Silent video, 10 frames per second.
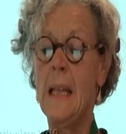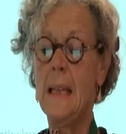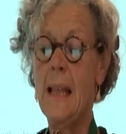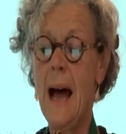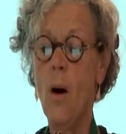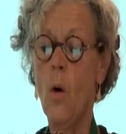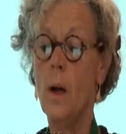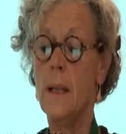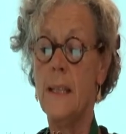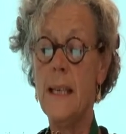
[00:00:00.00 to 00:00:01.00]
Now,
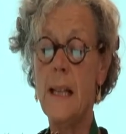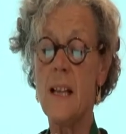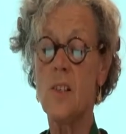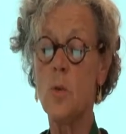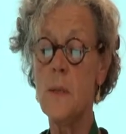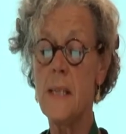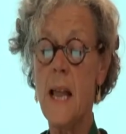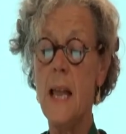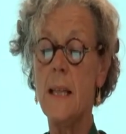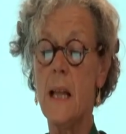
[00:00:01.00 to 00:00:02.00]
needless to
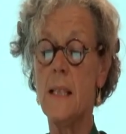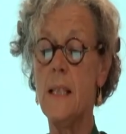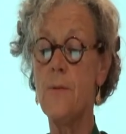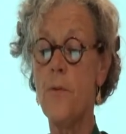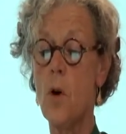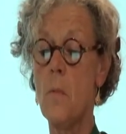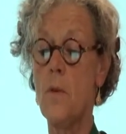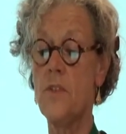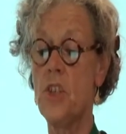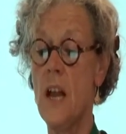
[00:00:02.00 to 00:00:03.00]
say that this form
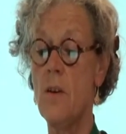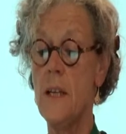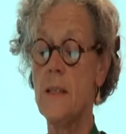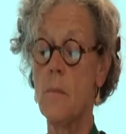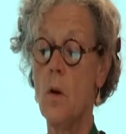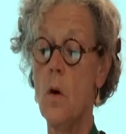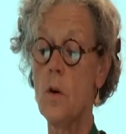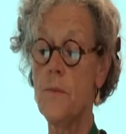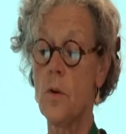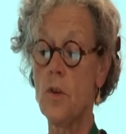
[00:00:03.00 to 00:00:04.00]
of sharism
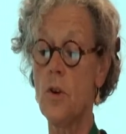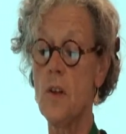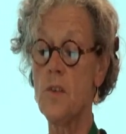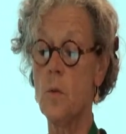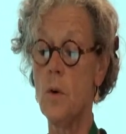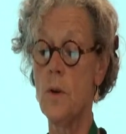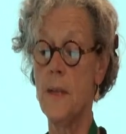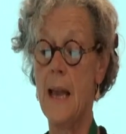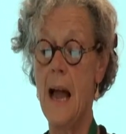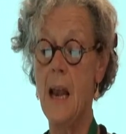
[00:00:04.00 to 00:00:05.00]
calls for
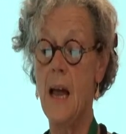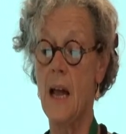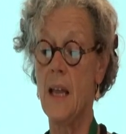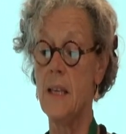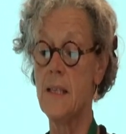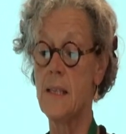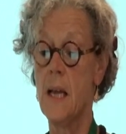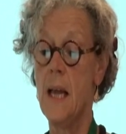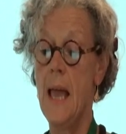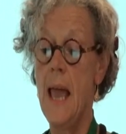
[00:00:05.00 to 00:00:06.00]
trustworthy allies,
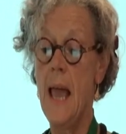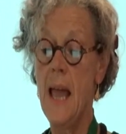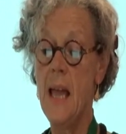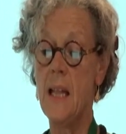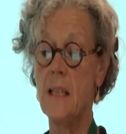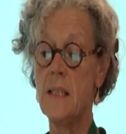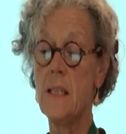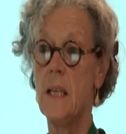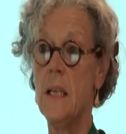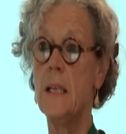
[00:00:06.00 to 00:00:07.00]
and
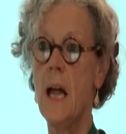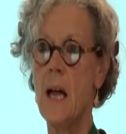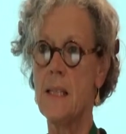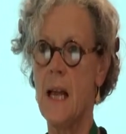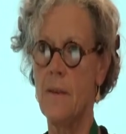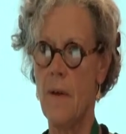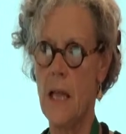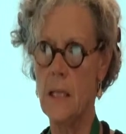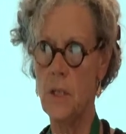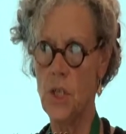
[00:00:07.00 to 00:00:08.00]
it has
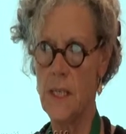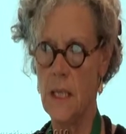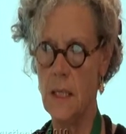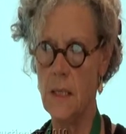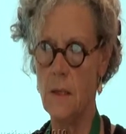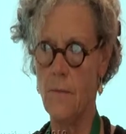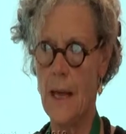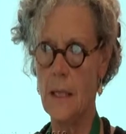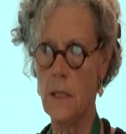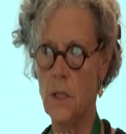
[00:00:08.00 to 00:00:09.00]
advantages and
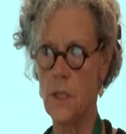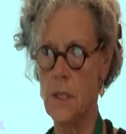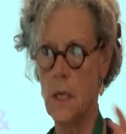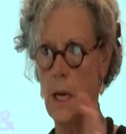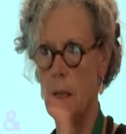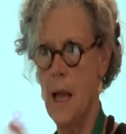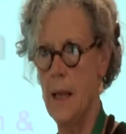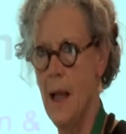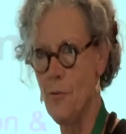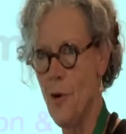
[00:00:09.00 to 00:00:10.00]
disadvantages.
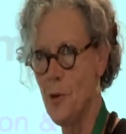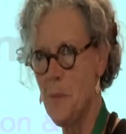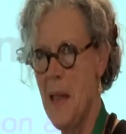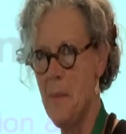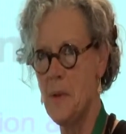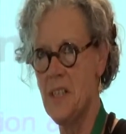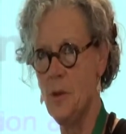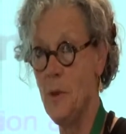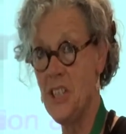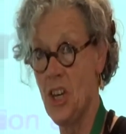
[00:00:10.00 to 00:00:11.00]
I wrote papers in
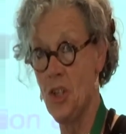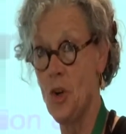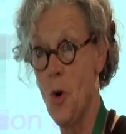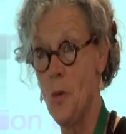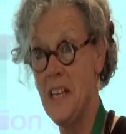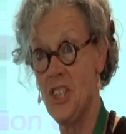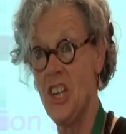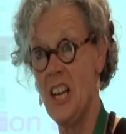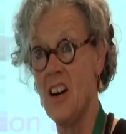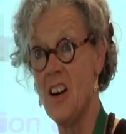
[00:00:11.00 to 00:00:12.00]
which I show which
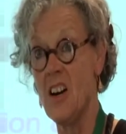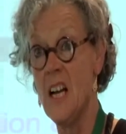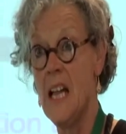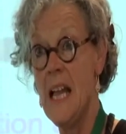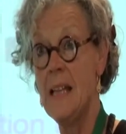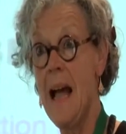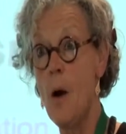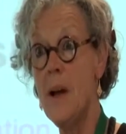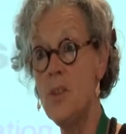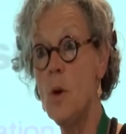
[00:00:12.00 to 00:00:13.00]
they are, and how
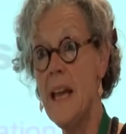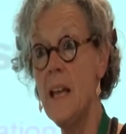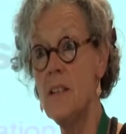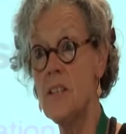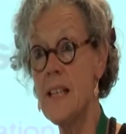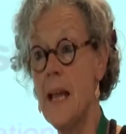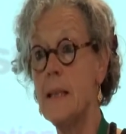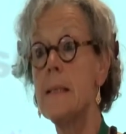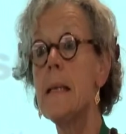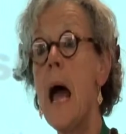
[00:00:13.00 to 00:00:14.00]
educators can
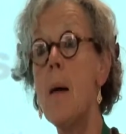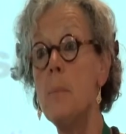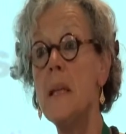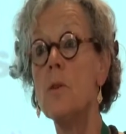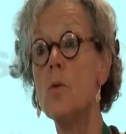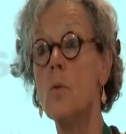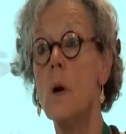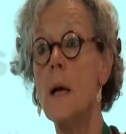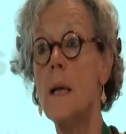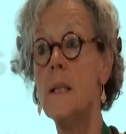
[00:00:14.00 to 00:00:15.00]
tap into
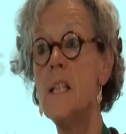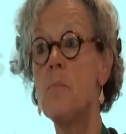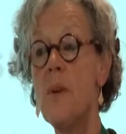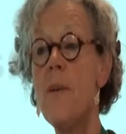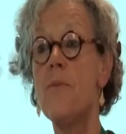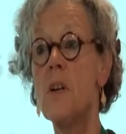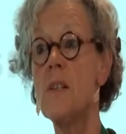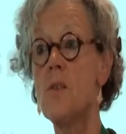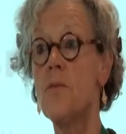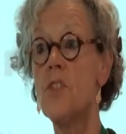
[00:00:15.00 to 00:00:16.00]
this
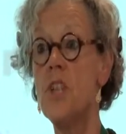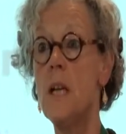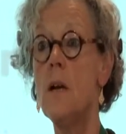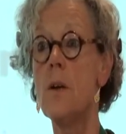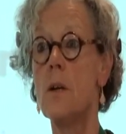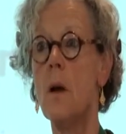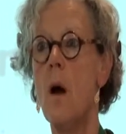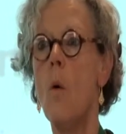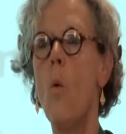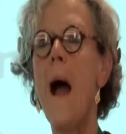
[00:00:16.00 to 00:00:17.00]
preference of children
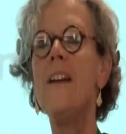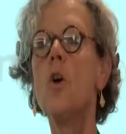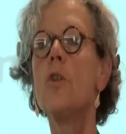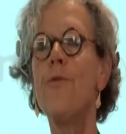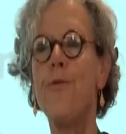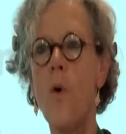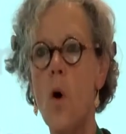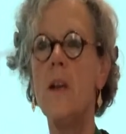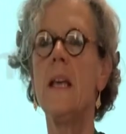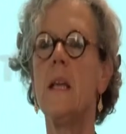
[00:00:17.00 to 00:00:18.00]
while not
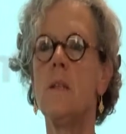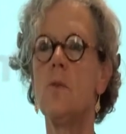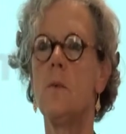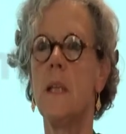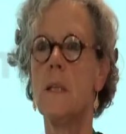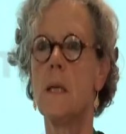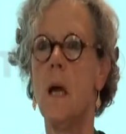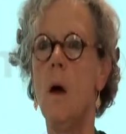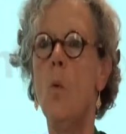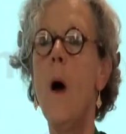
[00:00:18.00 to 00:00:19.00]
falling into it,
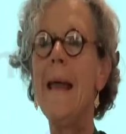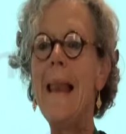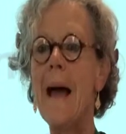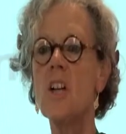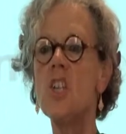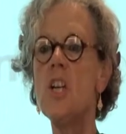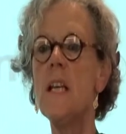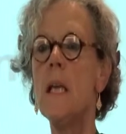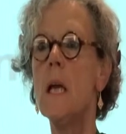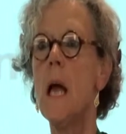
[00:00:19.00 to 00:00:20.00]
while
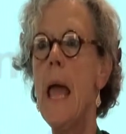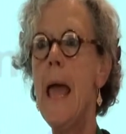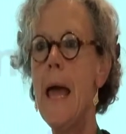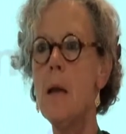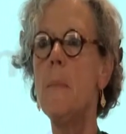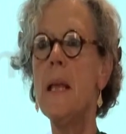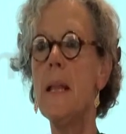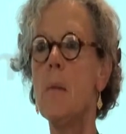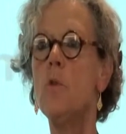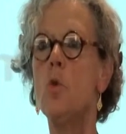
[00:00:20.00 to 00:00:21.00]
actually helping
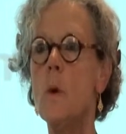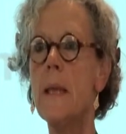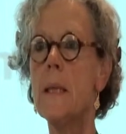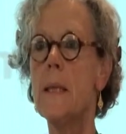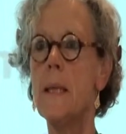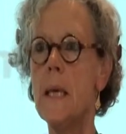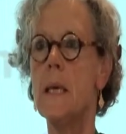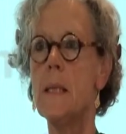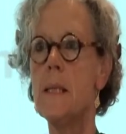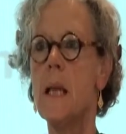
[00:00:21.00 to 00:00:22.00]
them doing
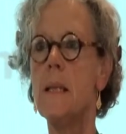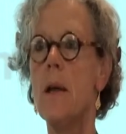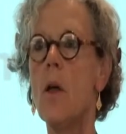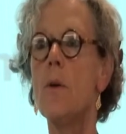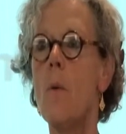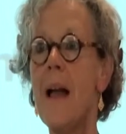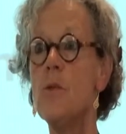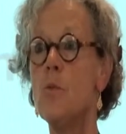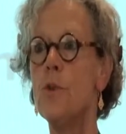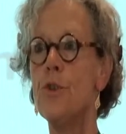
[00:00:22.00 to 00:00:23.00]
things that they otherwise
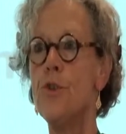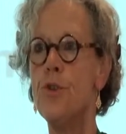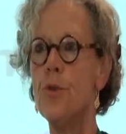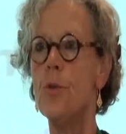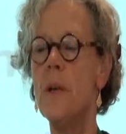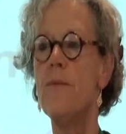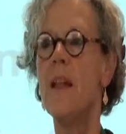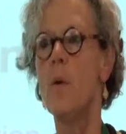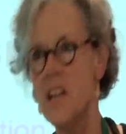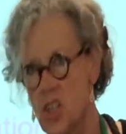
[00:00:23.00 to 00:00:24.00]
wouldn't do if they
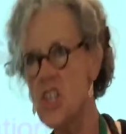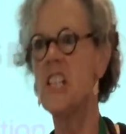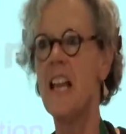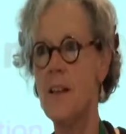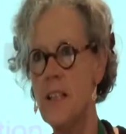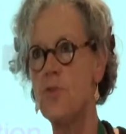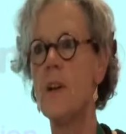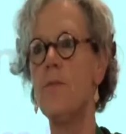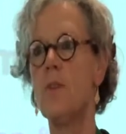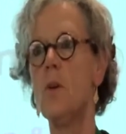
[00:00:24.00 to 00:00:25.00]
were just let
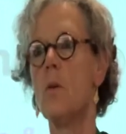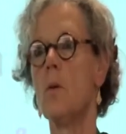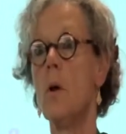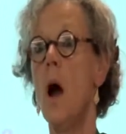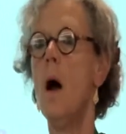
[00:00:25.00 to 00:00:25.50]
drift along.